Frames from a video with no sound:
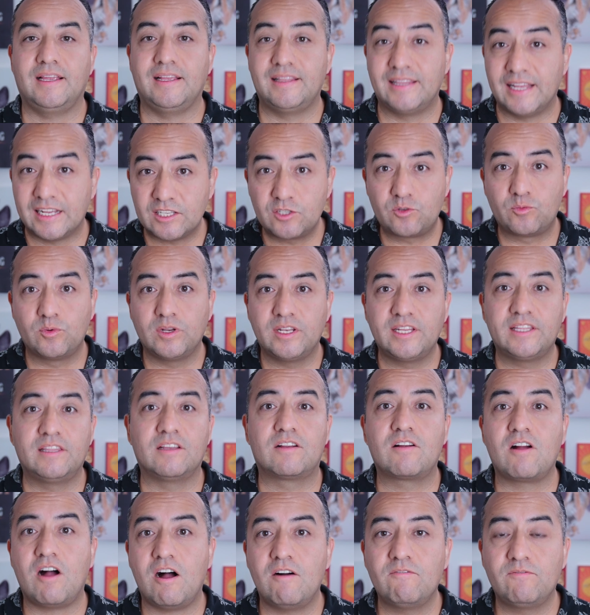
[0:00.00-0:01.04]
And that's really the
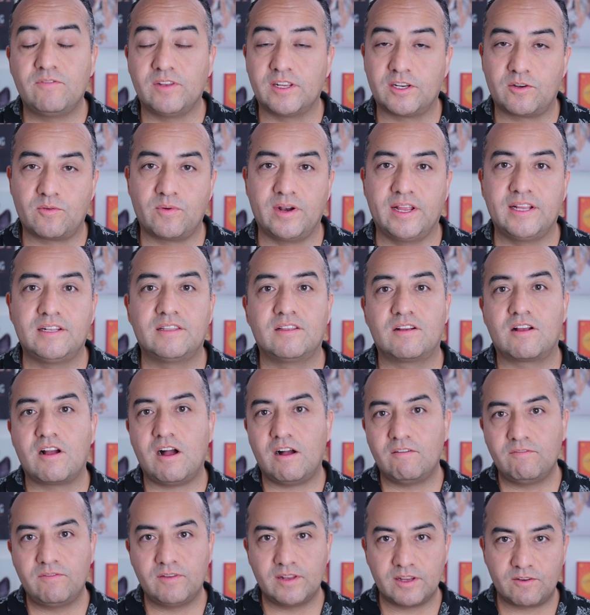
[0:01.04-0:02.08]
conflict, right? The
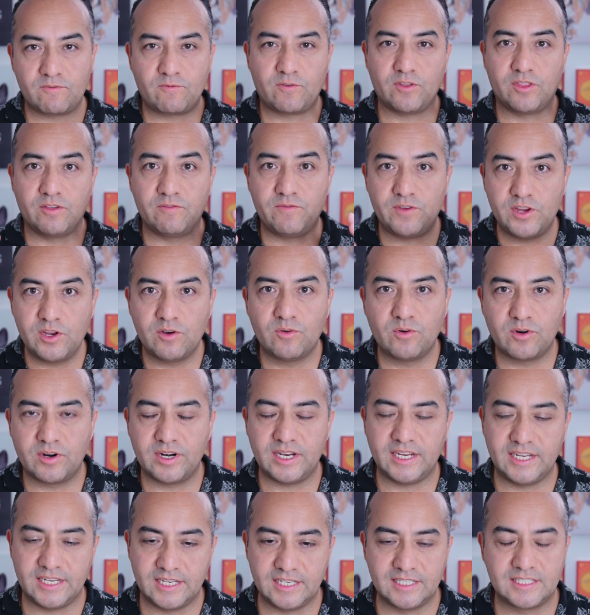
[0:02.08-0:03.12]
conflict for the viewer
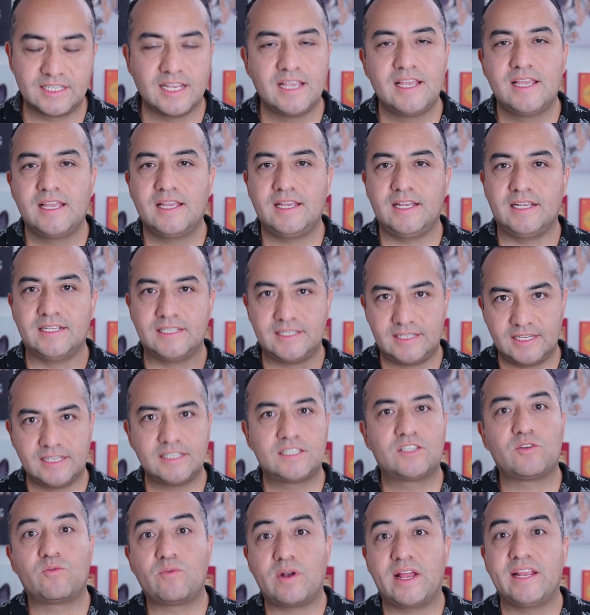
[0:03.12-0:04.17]
is, is this
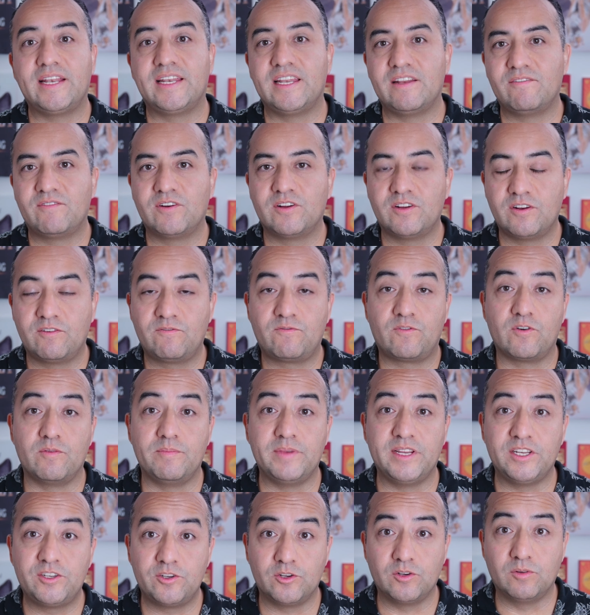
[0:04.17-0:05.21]
the right neighborhood for
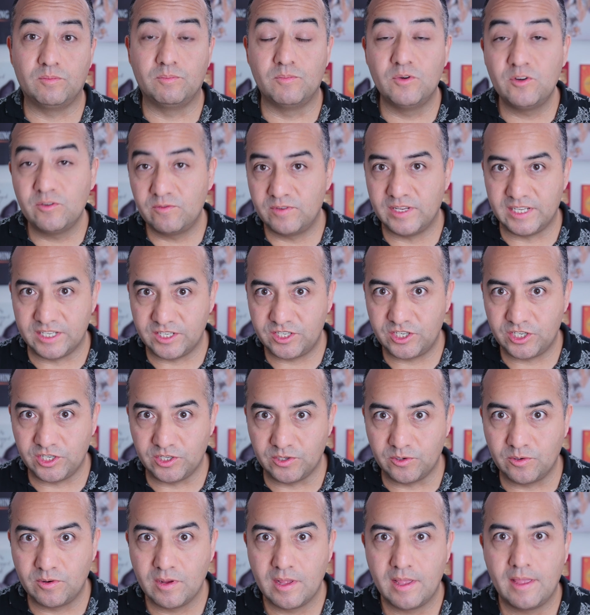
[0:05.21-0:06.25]
me to move
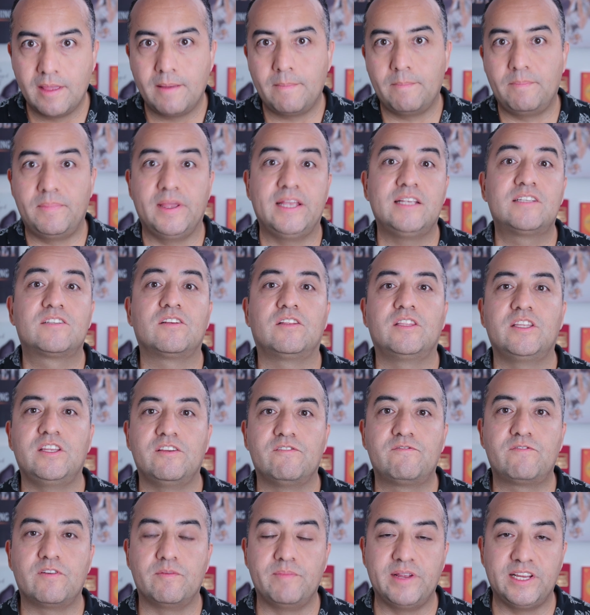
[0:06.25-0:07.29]
into based on the
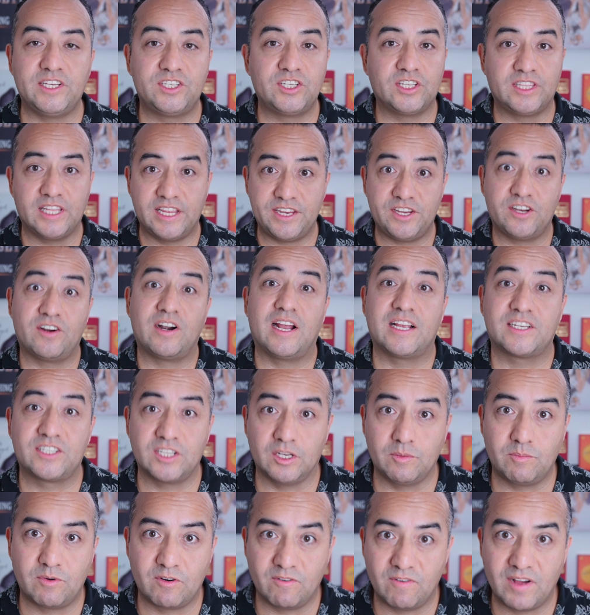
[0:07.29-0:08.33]
information that you're
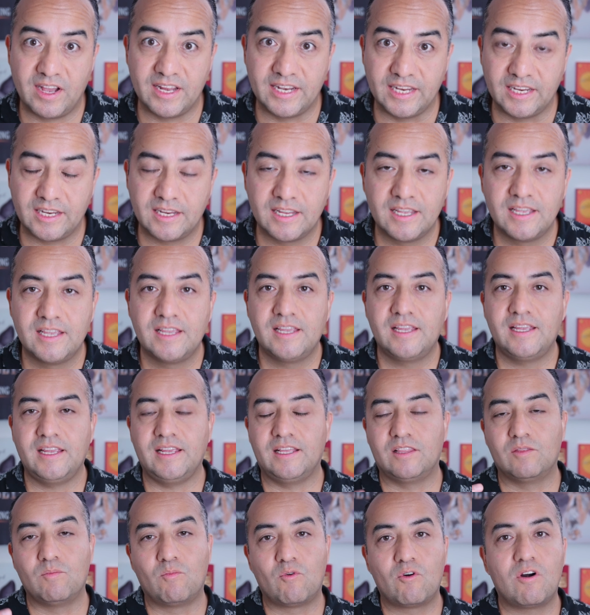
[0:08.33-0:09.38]
actually providing?
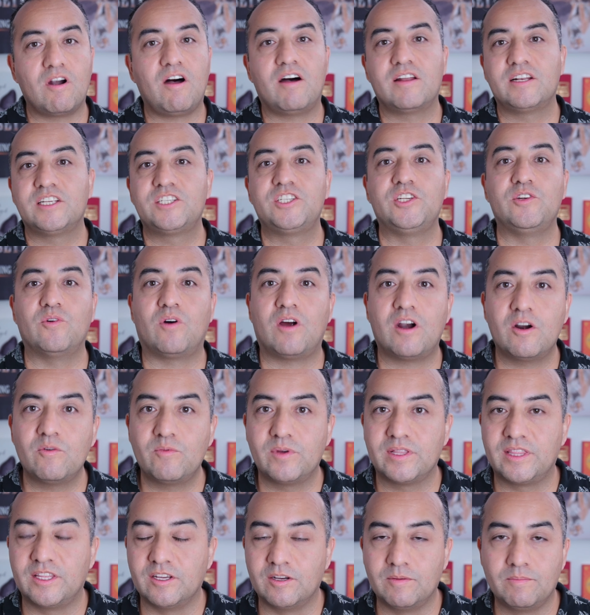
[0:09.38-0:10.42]
And the more honest you are
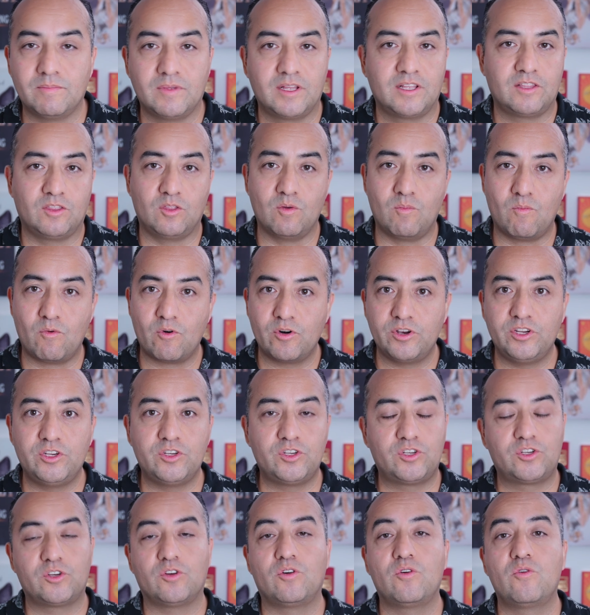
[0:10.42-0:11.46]
with them, the more you
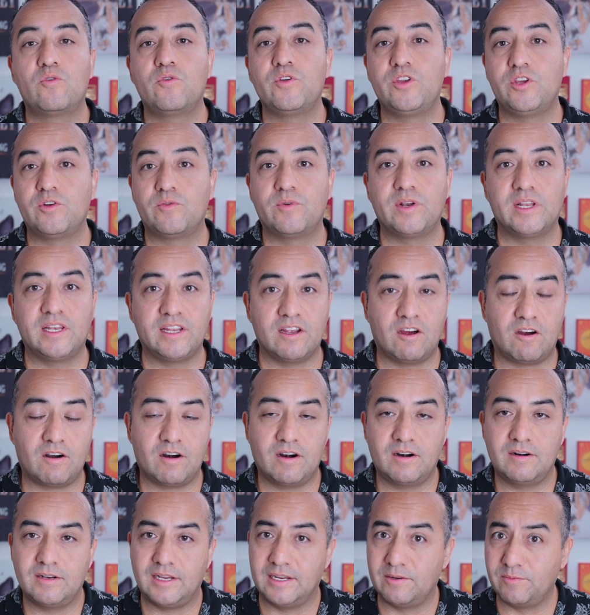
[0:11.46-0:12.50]
show who you really
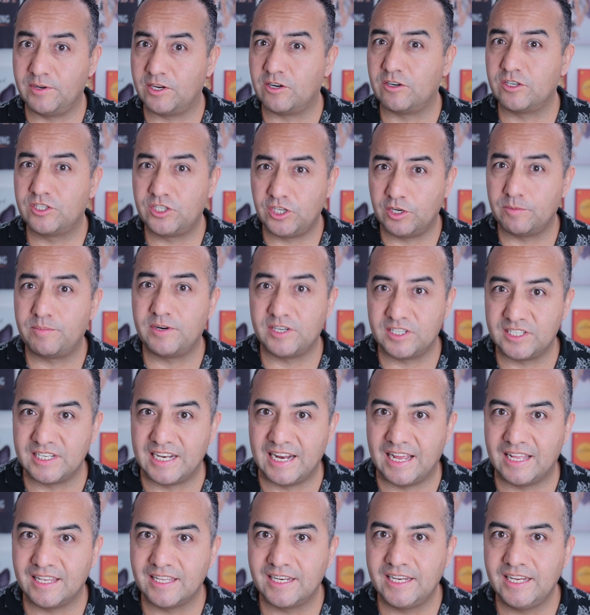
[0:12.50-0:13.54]
are in regards to your
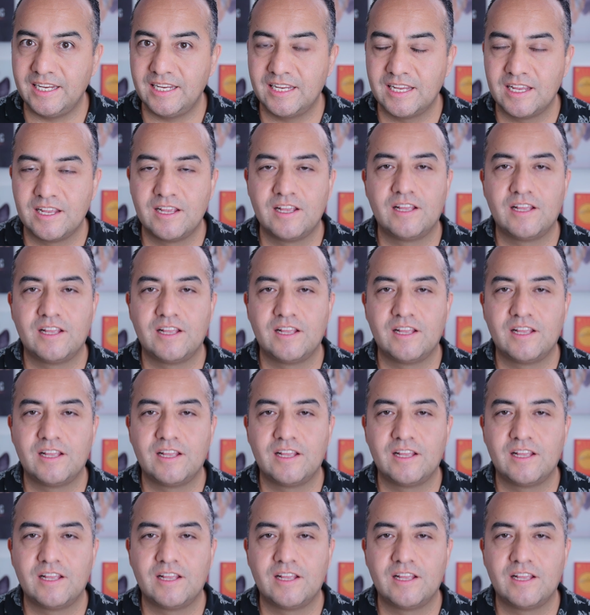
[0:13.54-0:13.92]
personality,